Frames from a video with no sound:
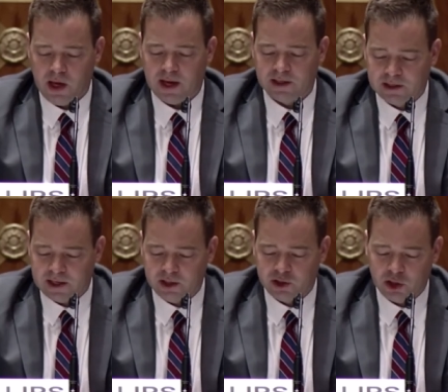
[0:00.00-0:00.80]
and
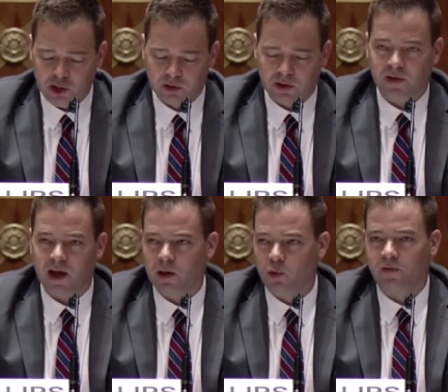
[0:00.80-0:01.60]
states should use
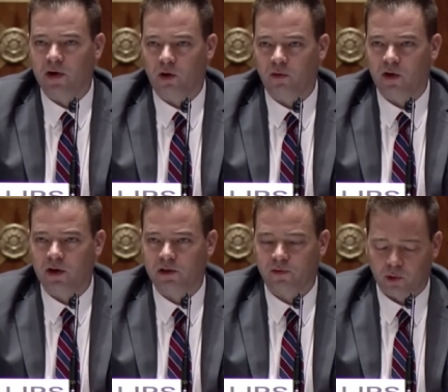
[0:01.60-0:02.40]
available federal
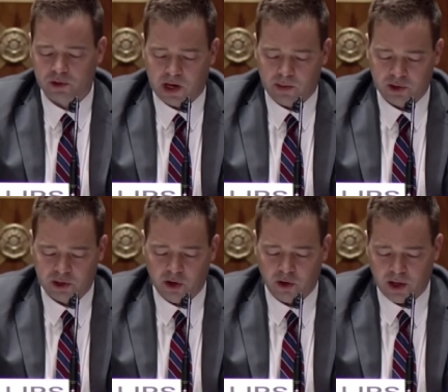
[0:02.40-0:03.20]
funds for
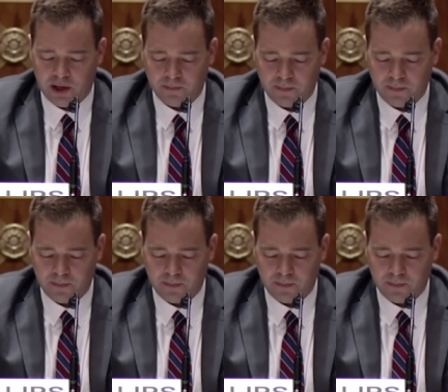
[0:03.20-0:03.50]
cybersecurity.